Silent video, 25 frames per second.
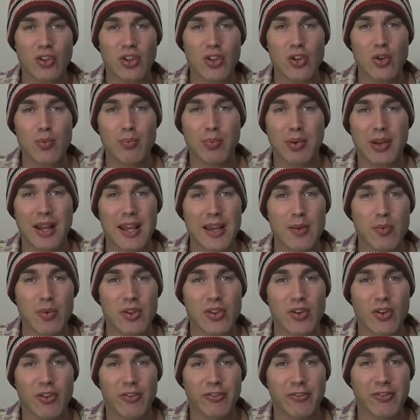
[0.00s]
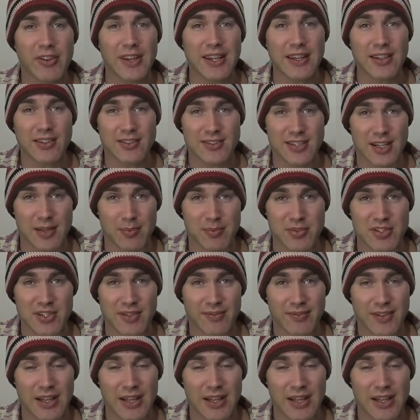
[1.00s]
that you play with your fingertips.